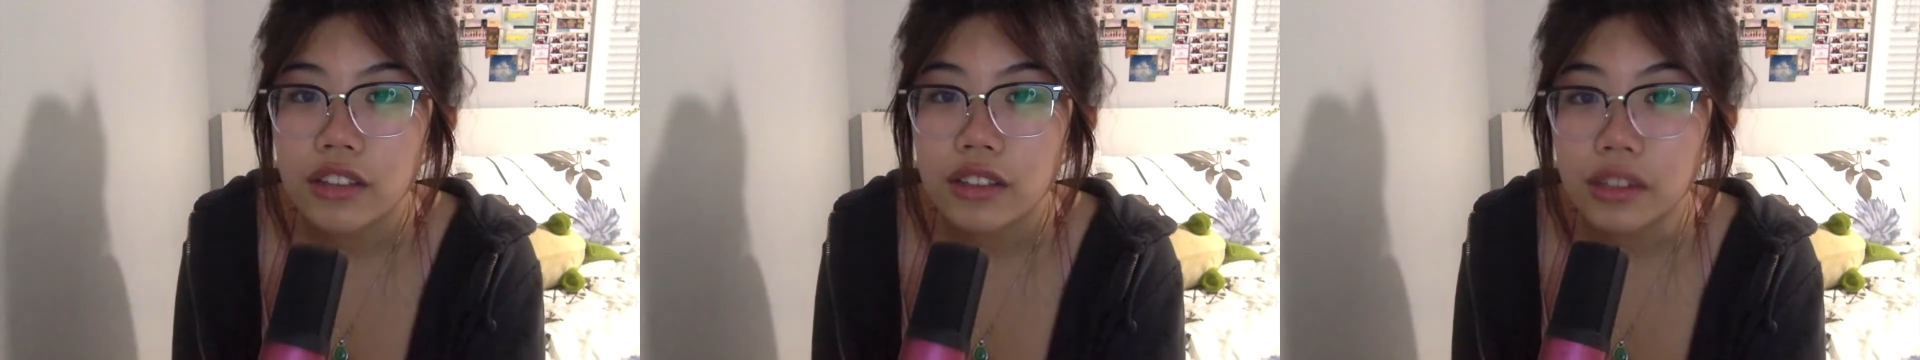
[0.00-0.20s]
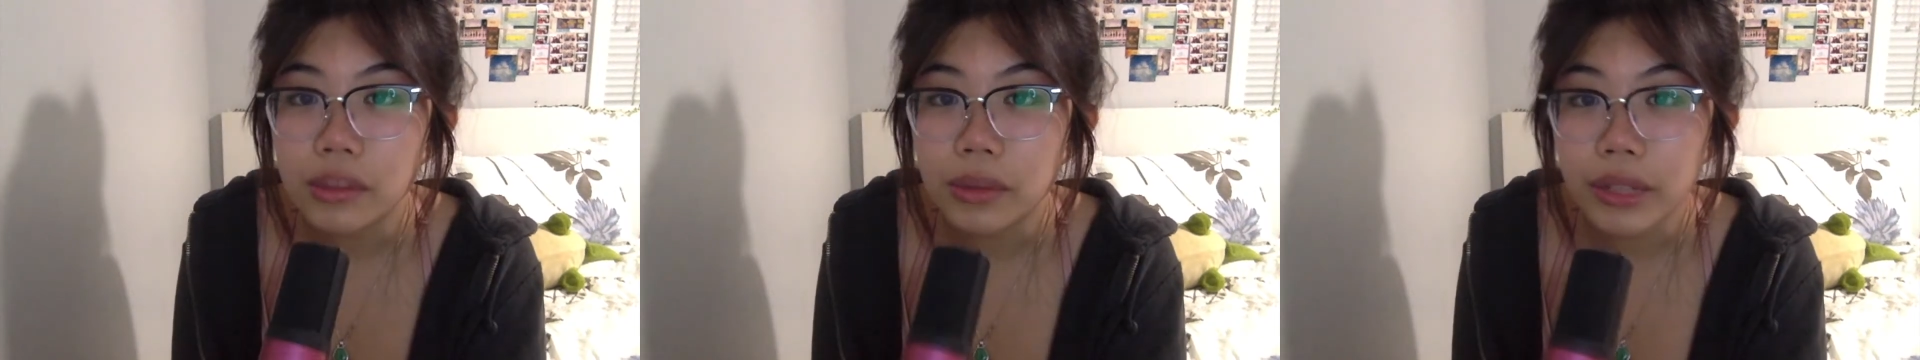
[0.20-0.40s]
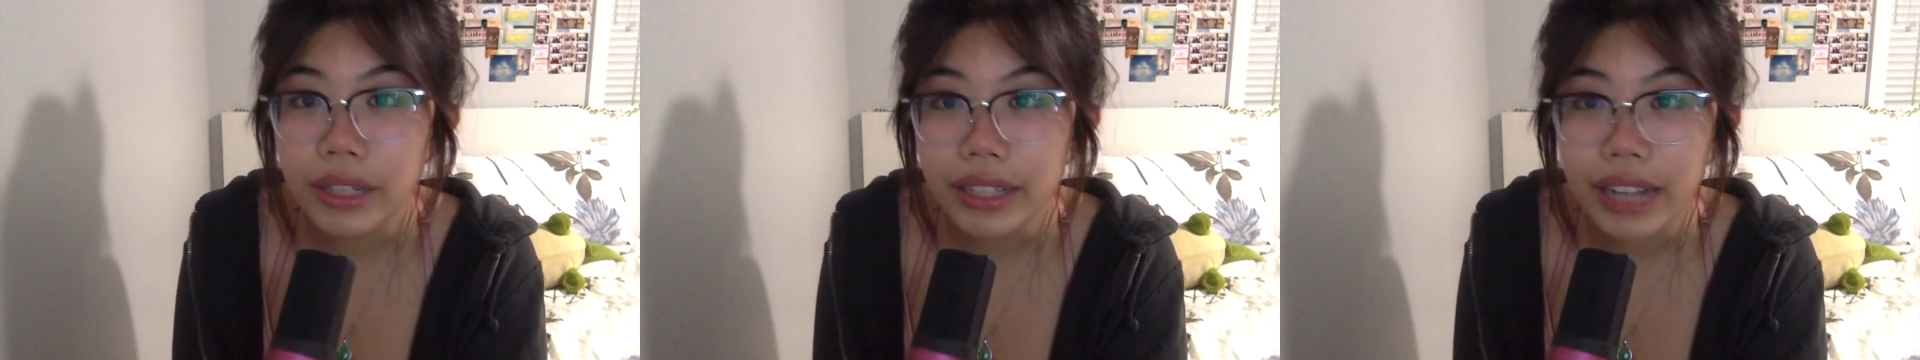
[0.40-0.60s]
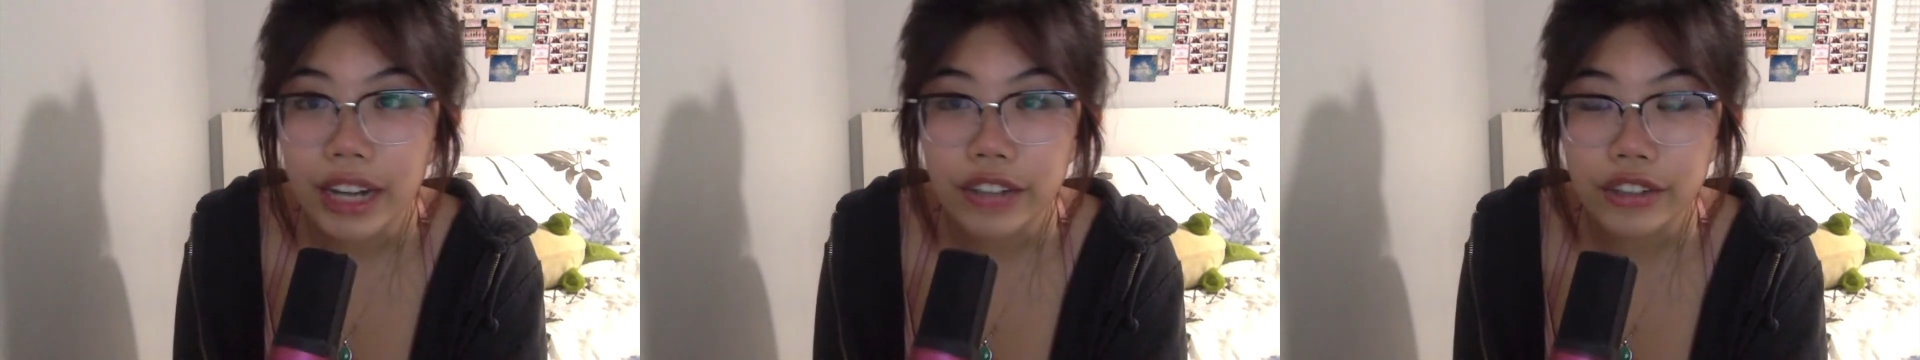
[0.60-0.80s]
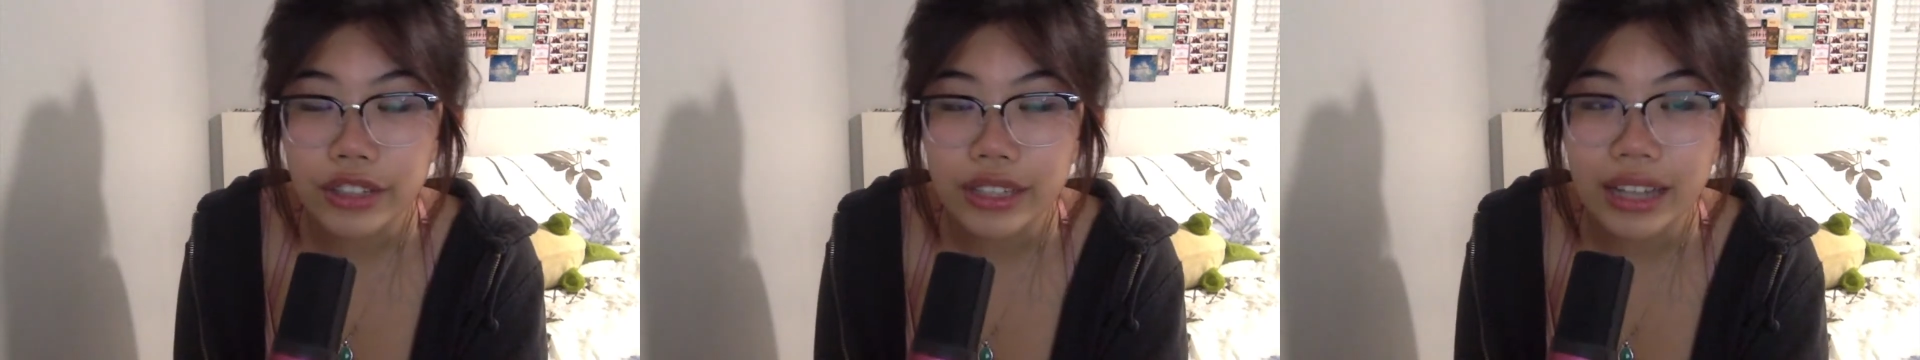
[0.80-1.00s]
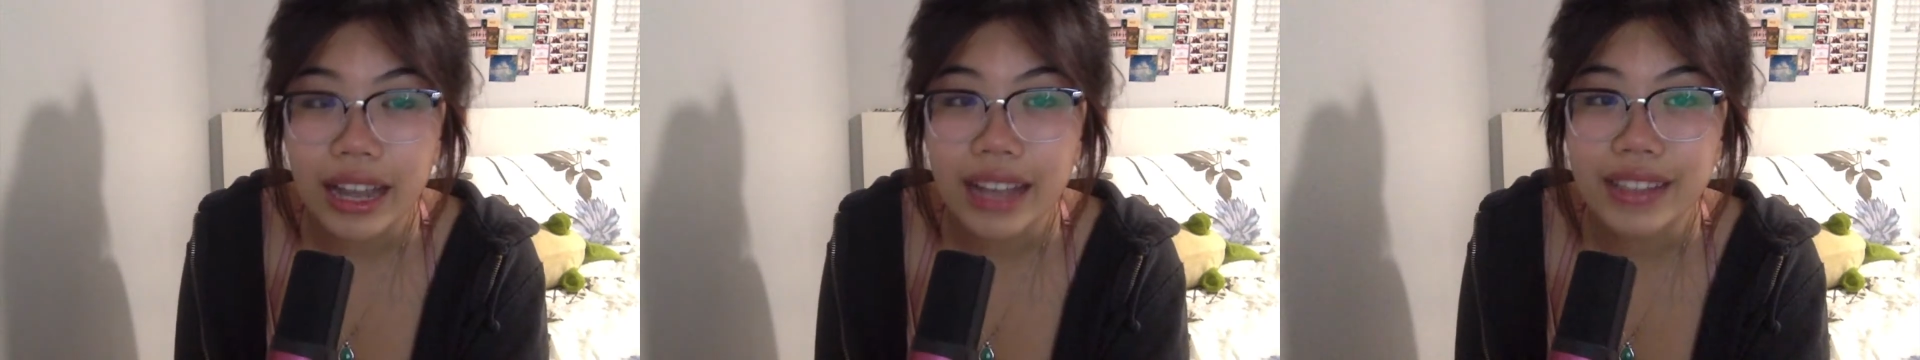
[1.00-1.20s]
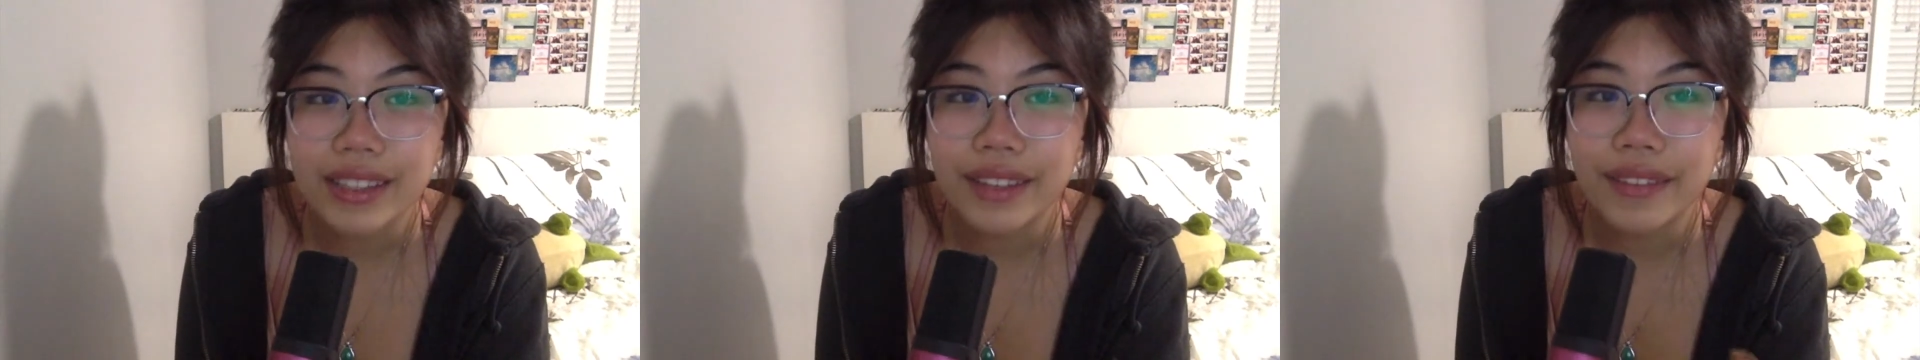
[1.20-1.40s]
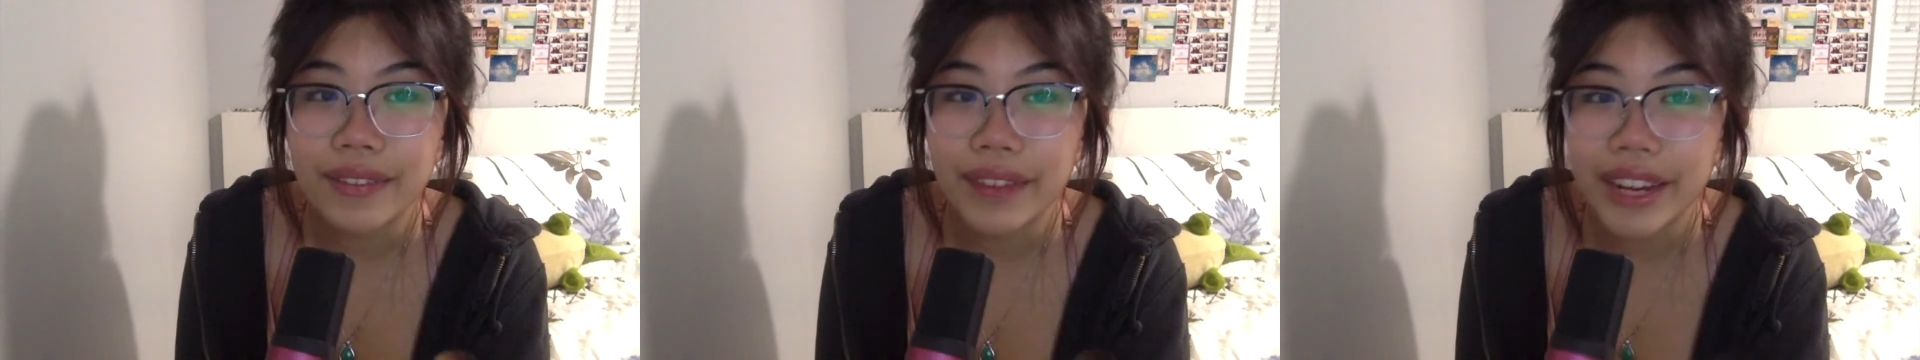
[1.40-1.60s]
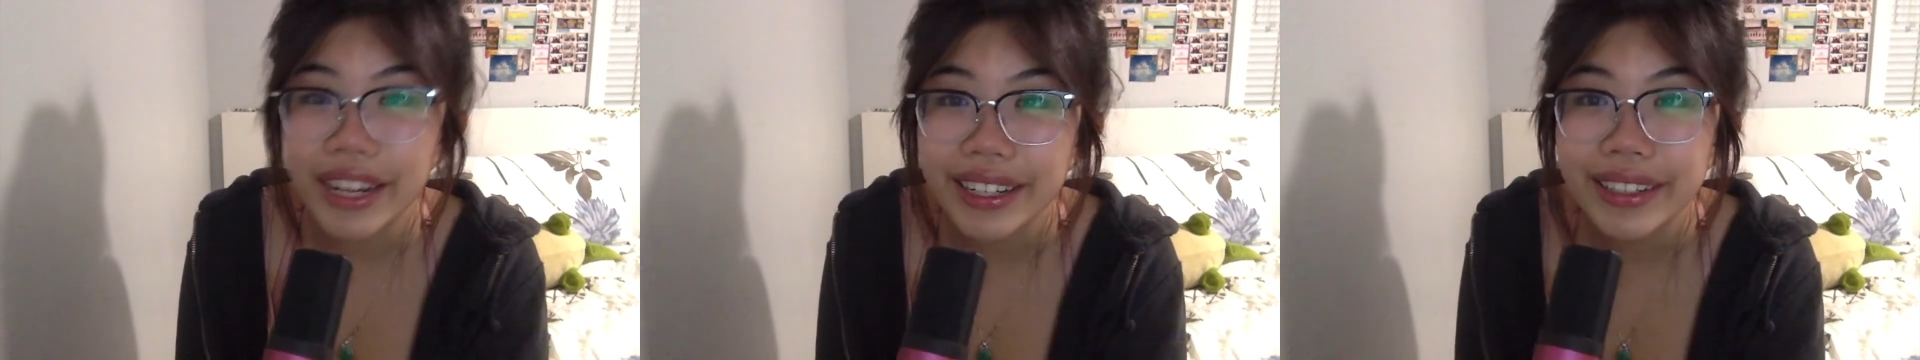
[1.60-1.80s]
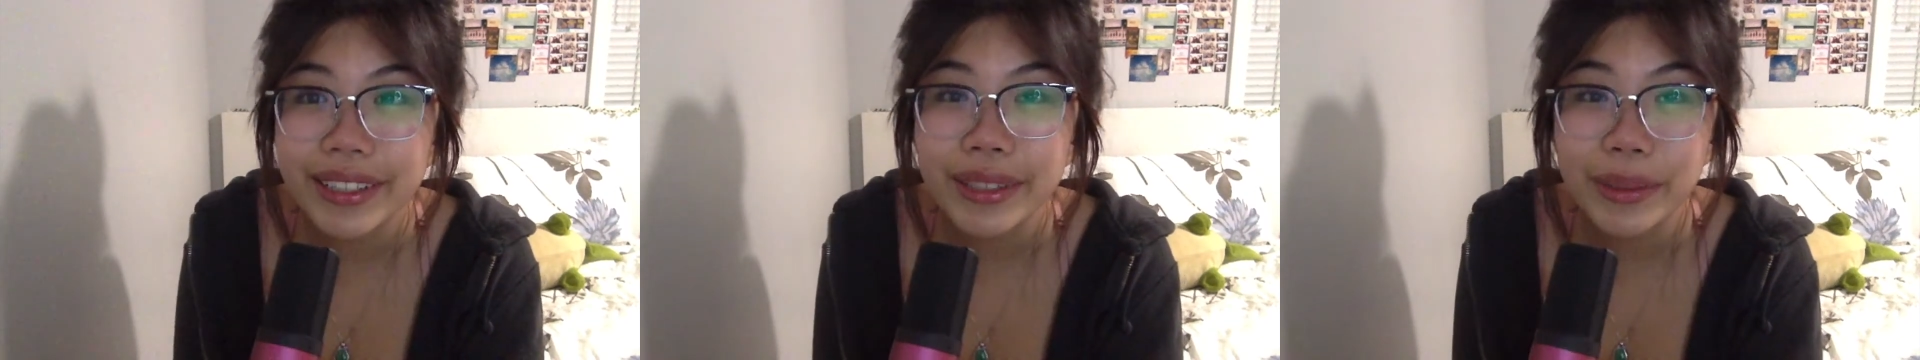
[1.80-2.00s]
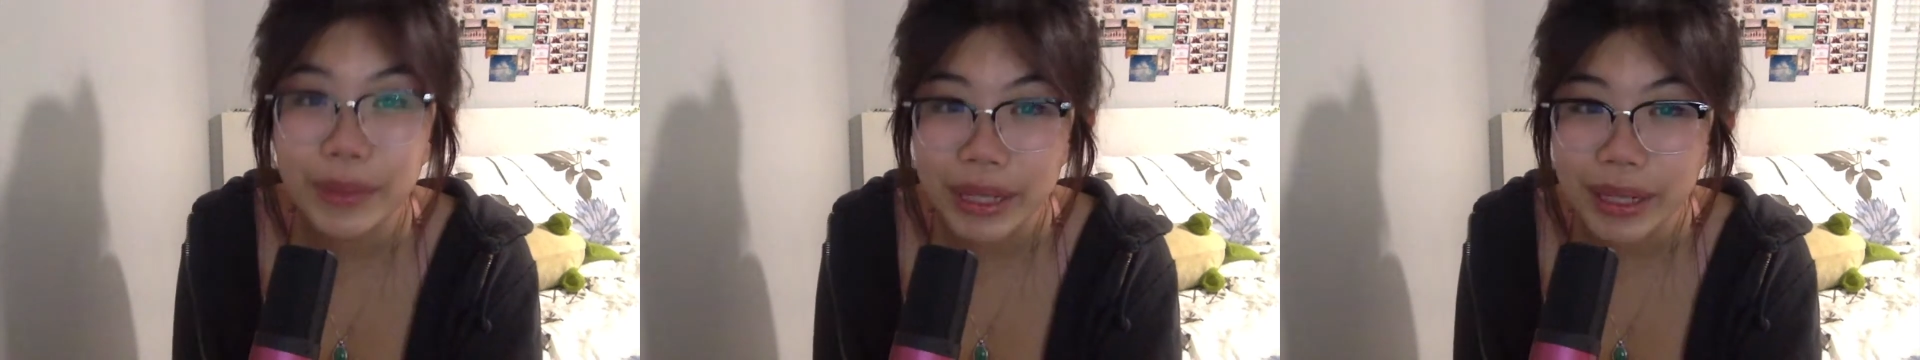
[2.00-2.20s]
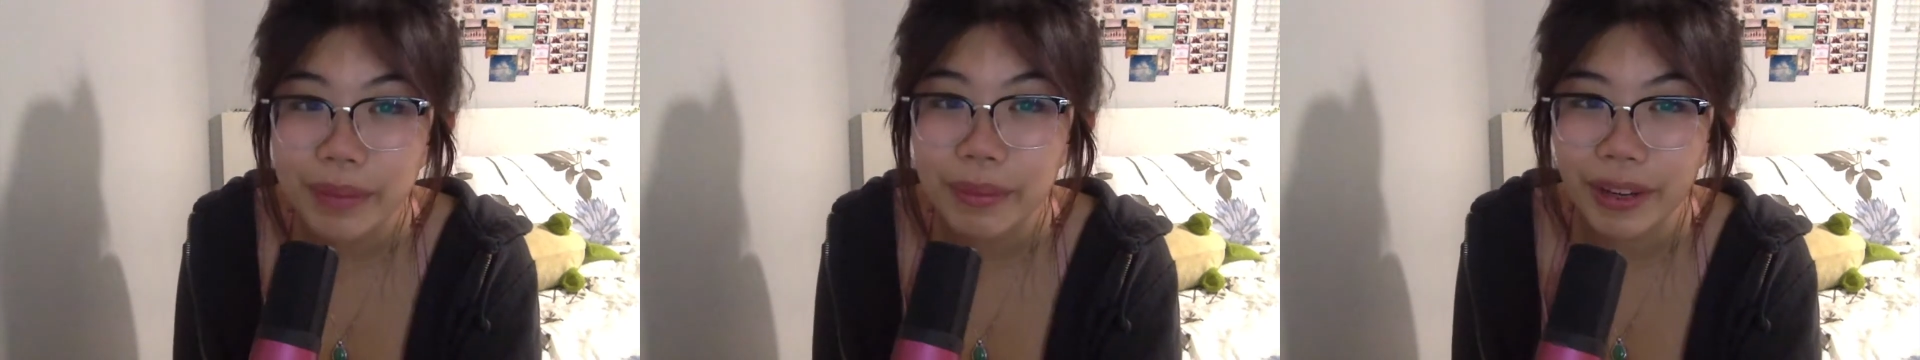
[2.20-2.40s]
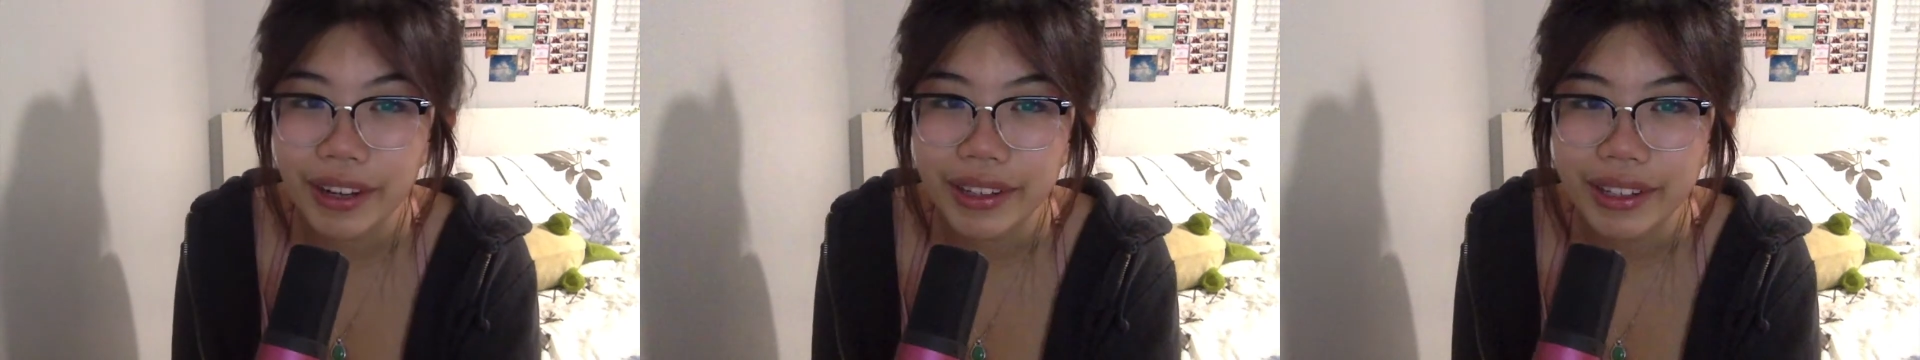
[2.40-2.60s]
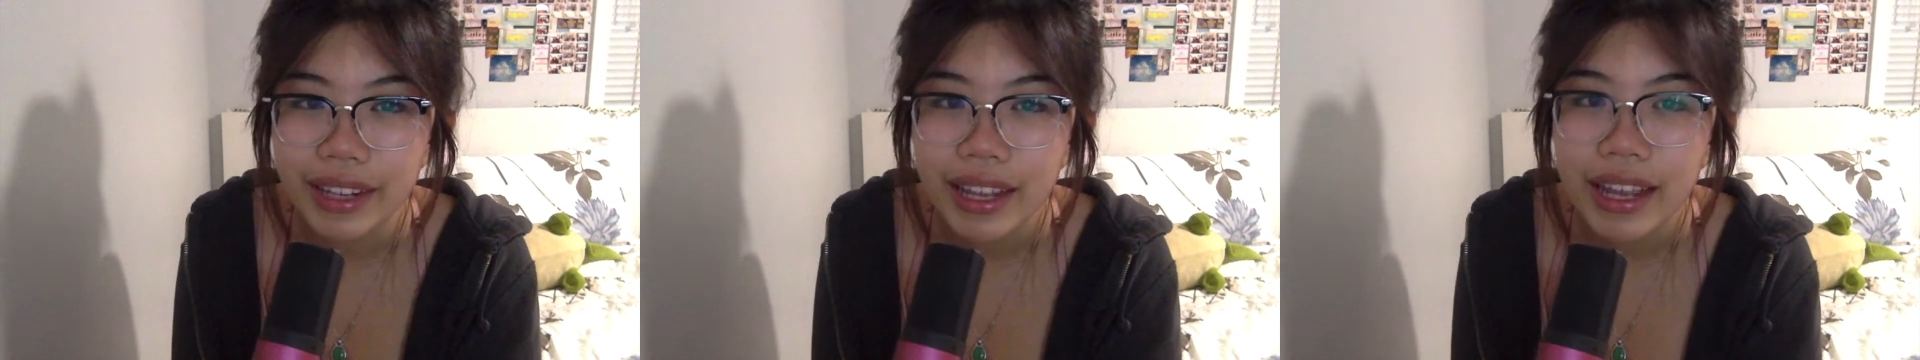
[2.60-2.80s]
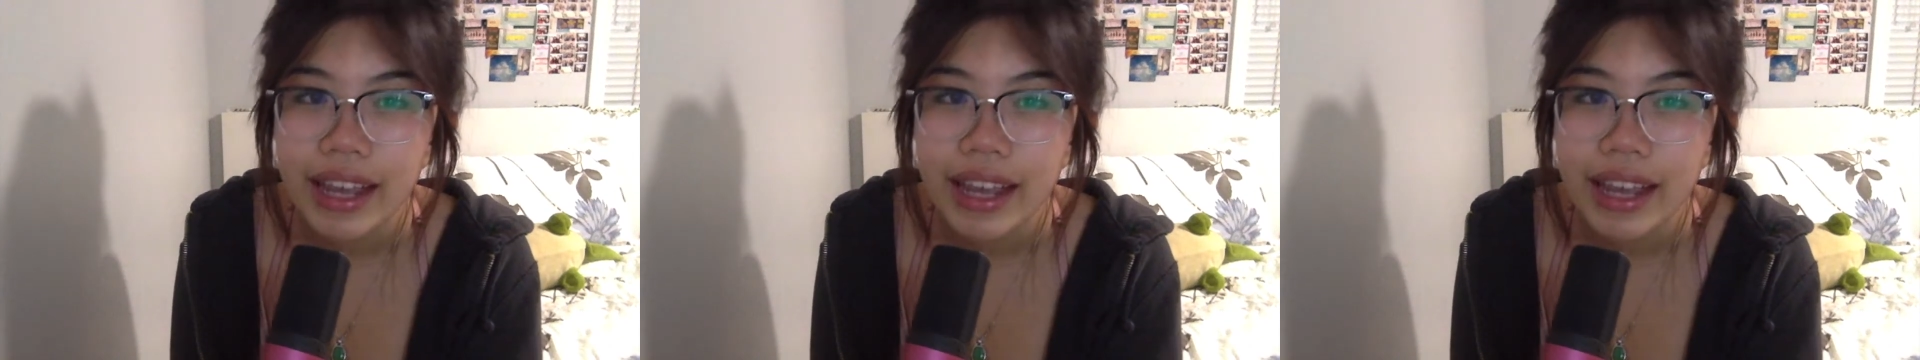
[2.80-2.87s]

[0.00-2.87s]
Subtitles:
So neon hydrate has a very weak bond,